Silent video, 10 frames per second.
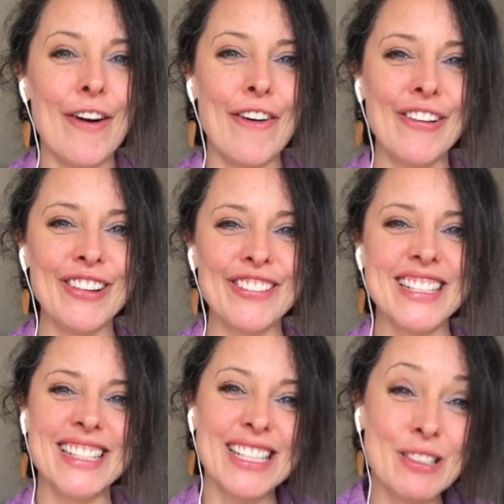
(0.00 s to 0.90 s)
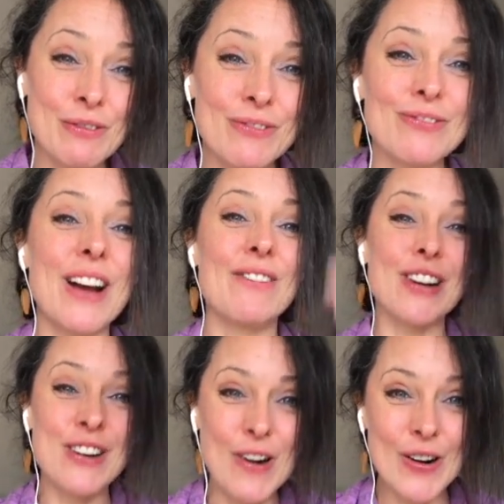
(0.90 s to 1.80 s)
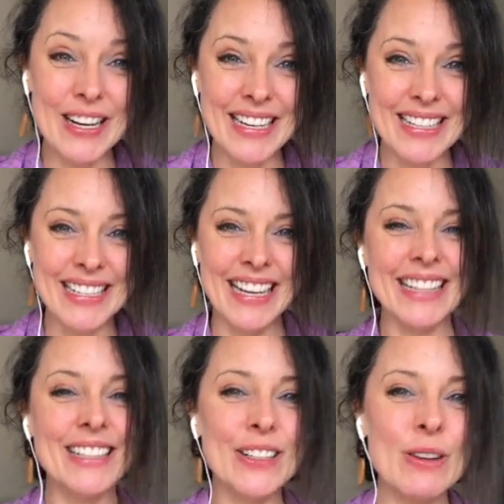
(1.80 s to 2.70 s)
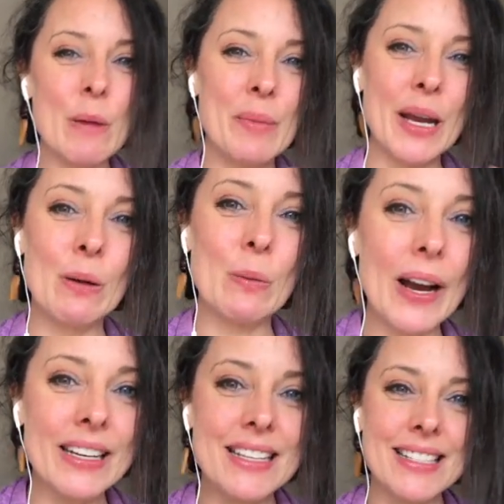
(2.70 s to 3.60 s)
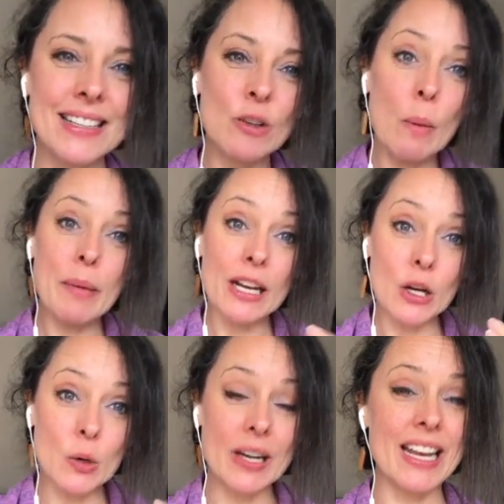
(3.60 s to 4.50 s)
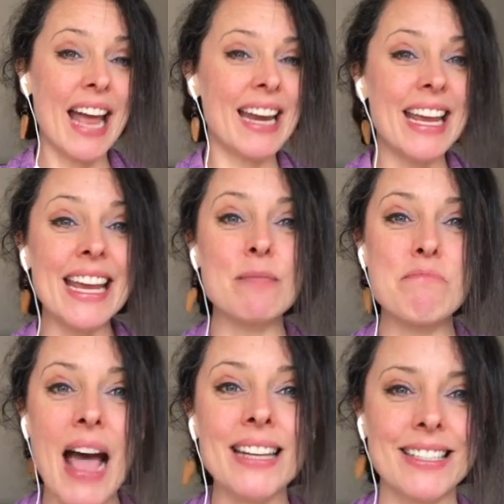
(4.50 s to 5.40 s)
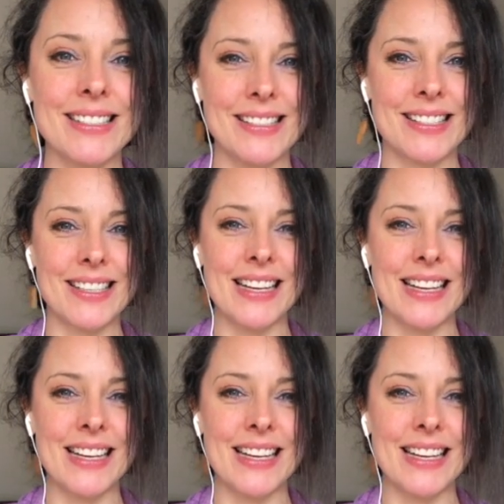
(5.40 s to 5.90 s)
all of this is recorded into a bigger oneness, into a bigger grid, and it matters.